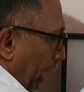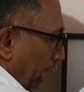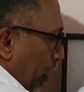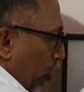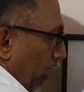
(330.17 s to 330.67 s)

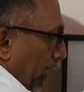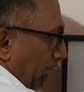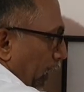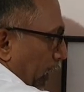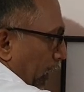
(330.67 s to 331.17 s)
X
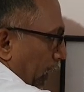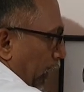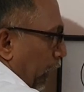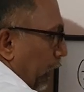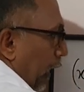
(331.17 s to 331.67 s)
square.
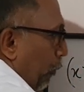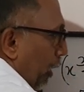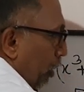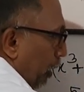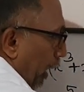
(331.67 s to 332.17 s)
That
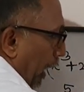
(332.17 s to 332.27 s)
means